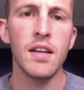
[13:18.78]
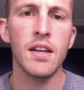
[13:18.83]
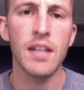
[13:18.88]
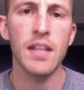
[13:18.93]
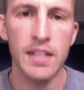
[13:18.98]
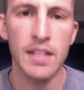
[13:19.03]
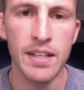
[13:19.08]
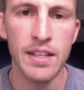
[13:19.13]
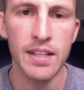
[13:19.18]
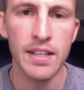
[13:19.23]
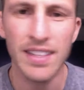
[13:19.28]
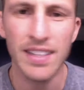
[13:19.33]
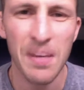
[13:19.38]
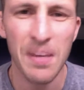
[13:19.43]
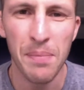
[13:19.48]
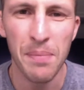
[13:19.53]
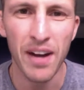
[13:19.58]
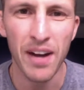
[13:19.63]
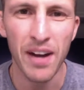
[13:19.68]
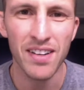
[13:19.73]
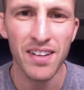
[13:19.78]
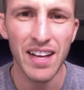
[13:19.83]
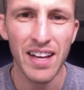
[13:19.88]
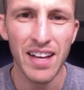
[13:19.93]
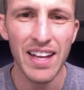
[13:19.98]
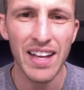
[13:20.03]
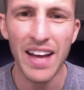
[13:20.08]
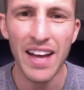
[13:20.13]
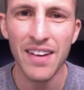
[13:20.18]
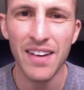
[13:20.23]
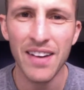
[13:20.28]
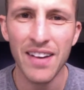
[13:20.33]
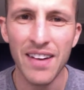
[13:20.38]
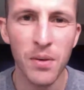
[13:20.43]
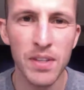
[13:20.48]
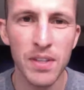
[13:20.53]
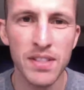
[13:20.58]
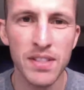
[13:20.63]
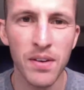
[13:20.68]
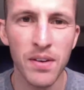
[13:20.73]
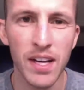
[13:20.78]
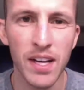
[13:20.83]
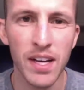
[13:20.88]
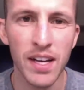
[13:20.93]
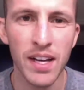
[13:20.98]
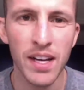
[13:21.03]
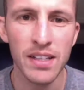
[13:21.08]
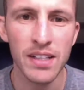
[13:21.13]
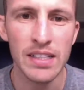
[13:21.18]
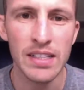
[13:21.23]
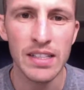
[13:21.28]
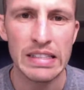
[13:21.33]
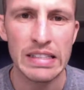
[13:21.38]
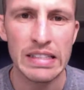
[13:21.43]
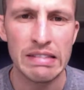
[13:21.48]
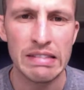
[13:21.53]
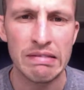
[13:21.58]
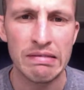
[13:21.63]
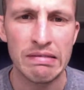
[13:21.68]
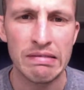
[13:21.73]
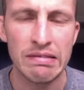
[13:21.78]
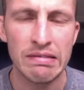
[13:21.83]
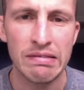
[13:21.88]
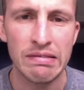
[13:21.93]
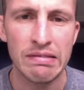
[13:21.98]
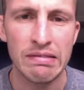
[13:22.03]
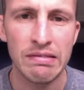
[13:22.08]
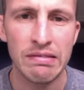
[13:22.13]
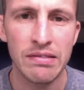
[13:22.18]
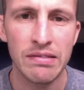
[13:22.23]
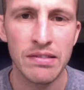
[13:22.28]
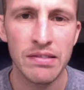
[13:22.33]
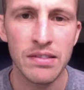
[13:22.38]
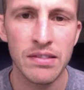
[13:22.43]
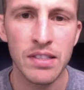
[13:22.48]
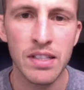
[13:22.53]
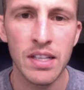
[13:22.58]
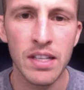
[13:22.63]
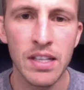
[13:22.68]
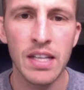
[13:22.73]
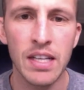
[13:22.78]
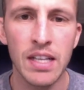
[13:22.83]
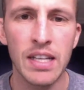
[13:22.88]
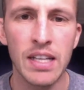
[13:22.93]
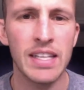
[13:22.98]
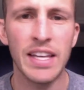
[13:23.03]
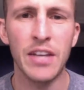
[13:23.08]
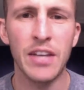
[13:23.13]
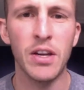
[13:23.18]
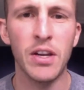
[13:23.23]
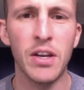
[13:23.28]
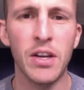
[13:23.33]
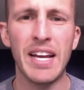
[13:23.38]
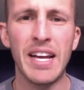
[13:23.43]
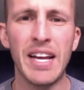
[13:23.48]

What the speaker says: Is that better? I don't know what's going on. Can you hear me now?